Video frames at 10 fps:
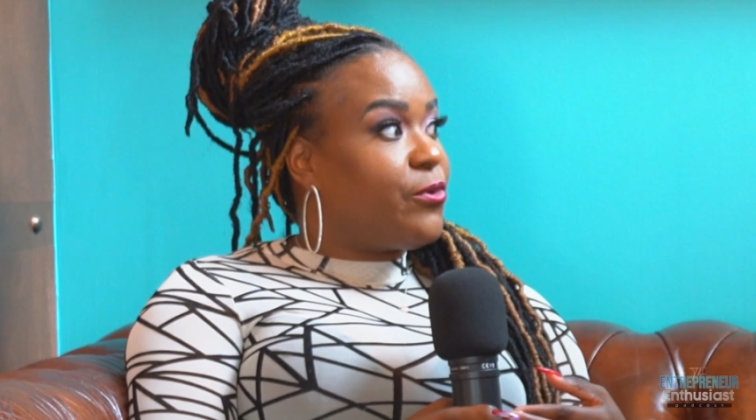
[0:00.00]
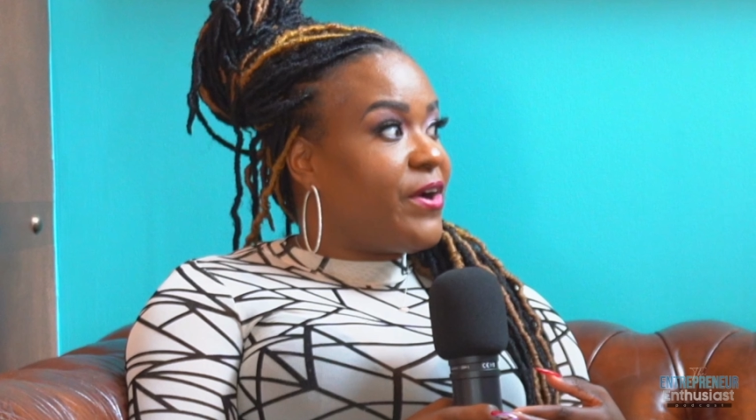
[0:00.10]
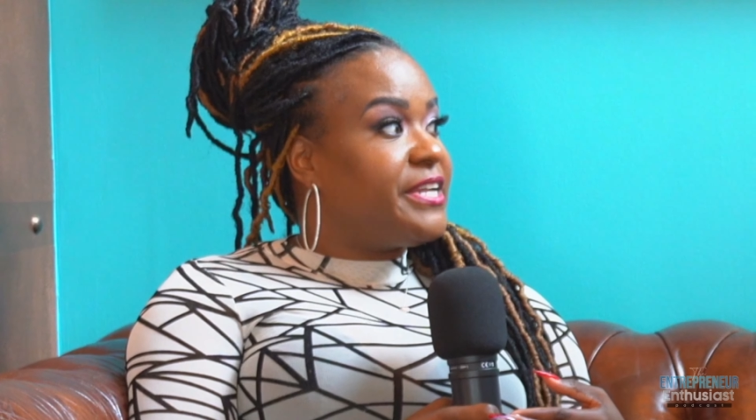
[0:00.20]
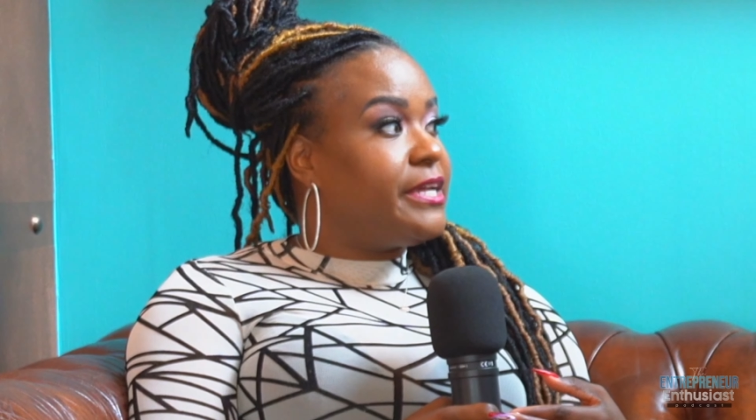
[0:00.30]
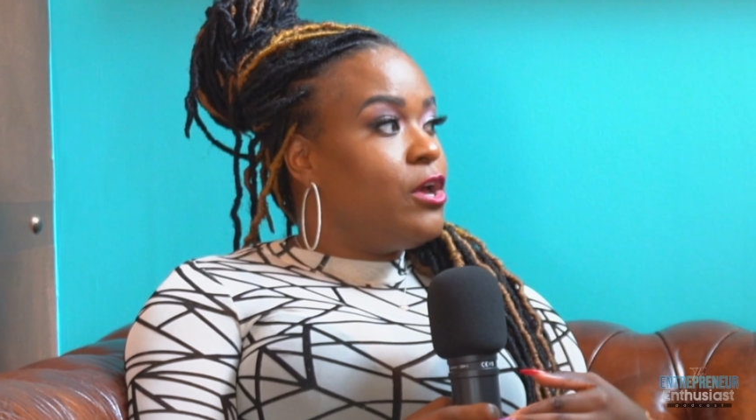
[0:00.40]

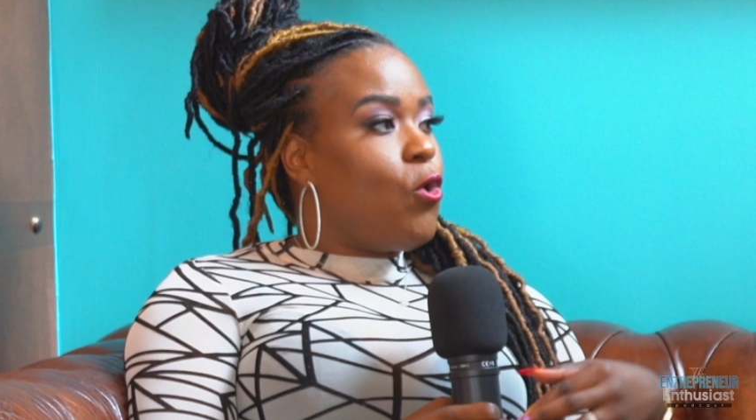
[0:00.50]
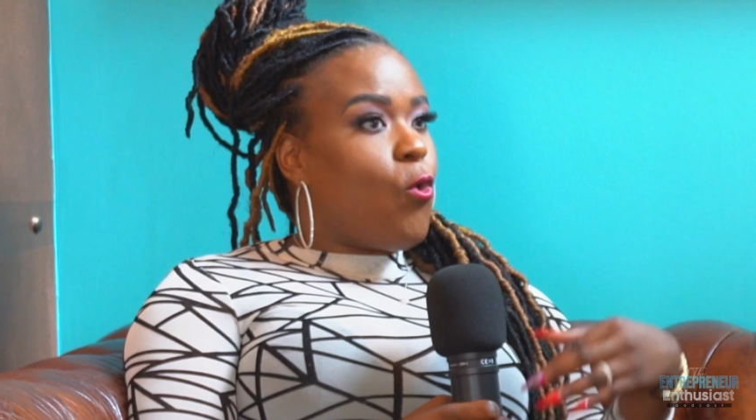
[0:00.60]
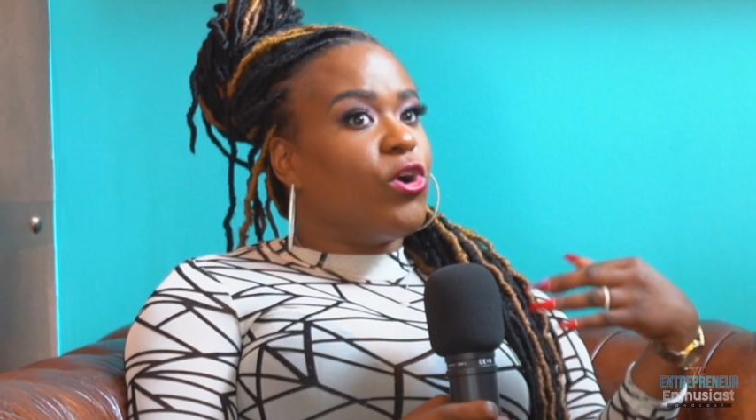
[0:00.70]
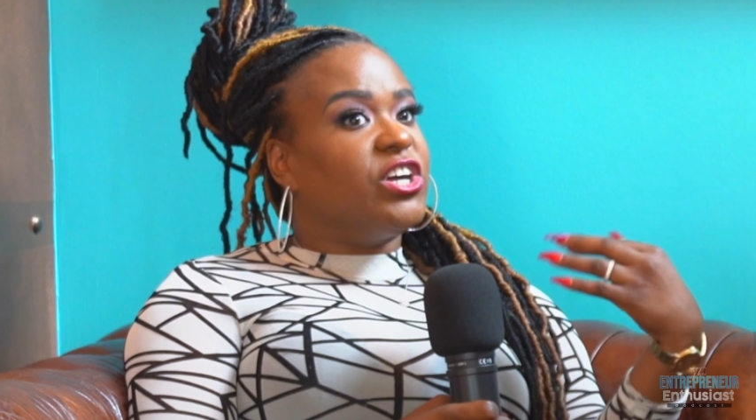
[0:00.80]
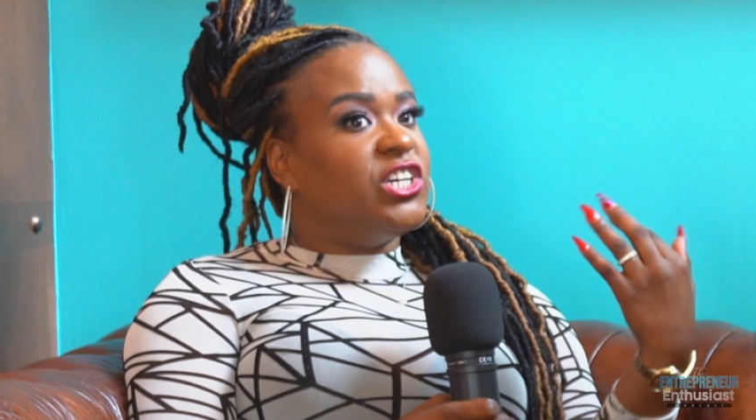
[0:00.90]
credit
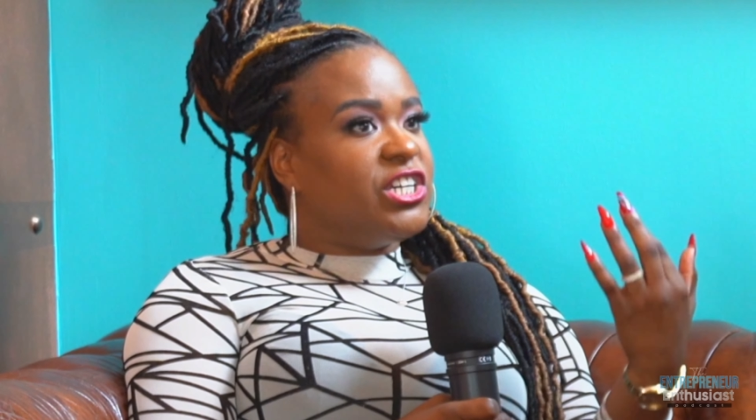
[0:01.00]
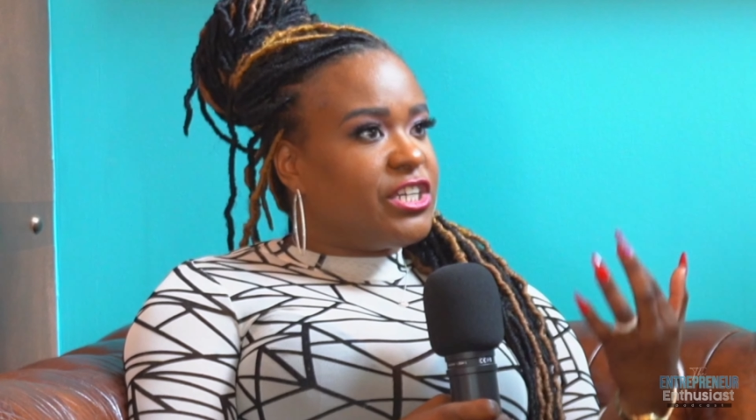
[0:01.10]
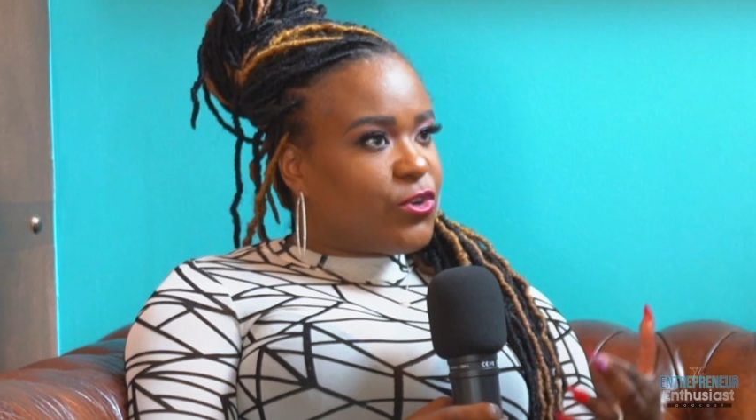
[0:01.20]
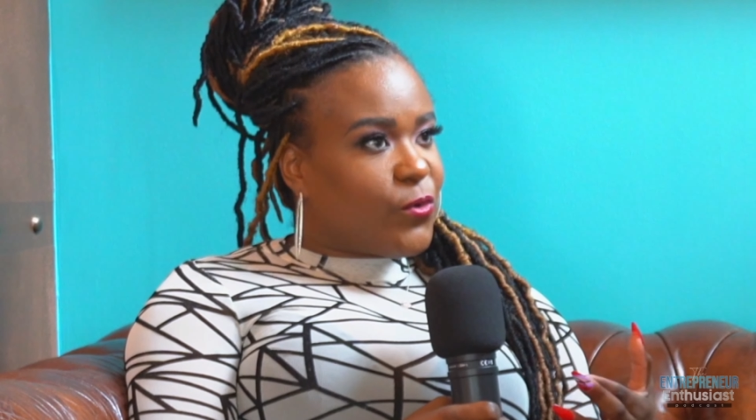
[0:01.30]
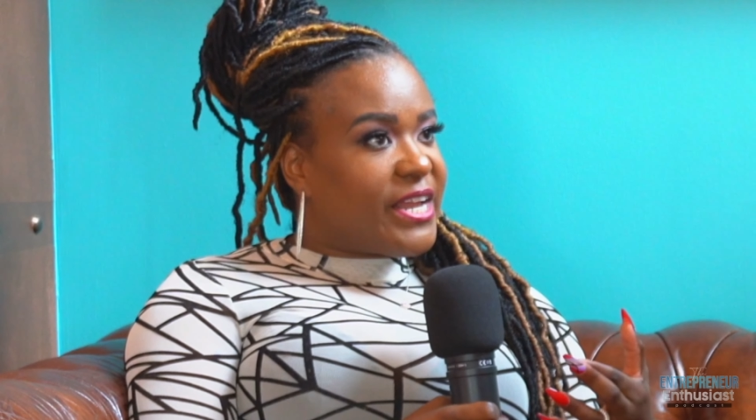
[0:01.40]
or
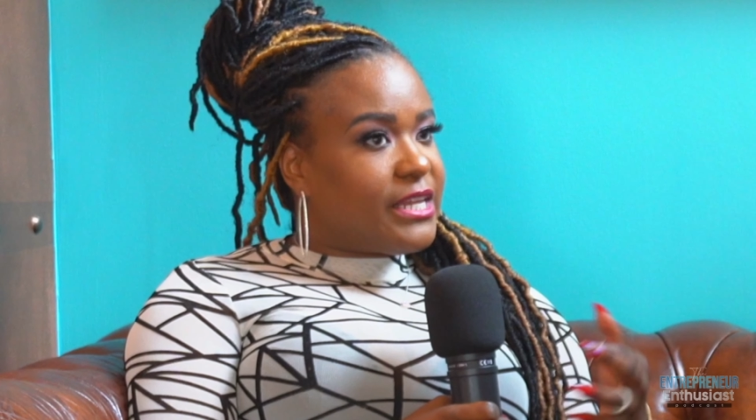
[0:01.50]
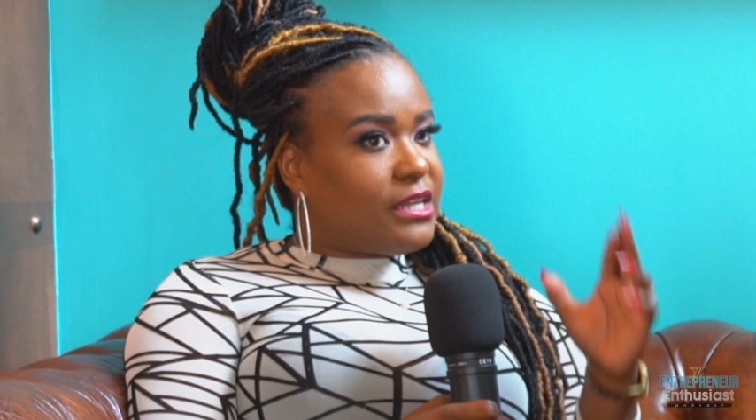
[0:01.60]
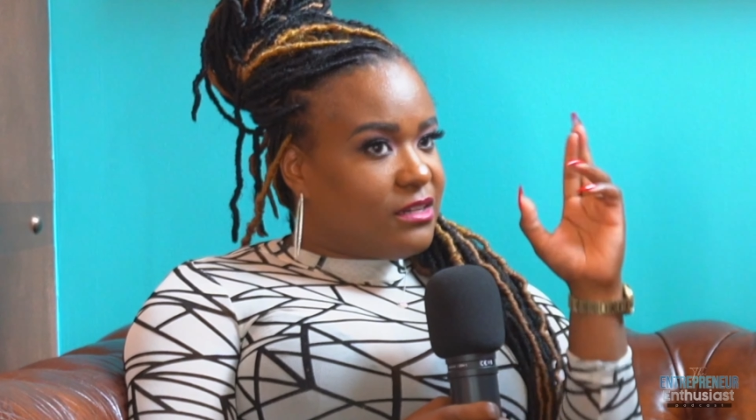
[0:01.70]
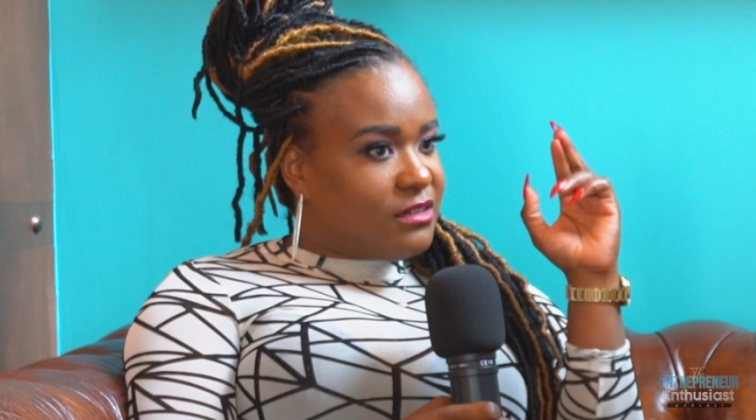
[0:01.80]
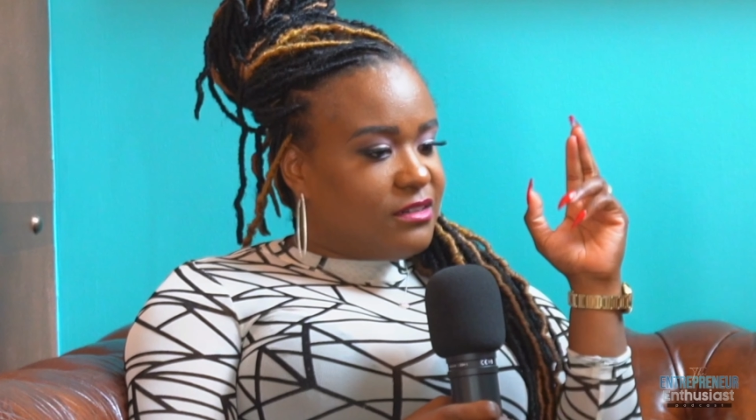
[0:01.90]
good credit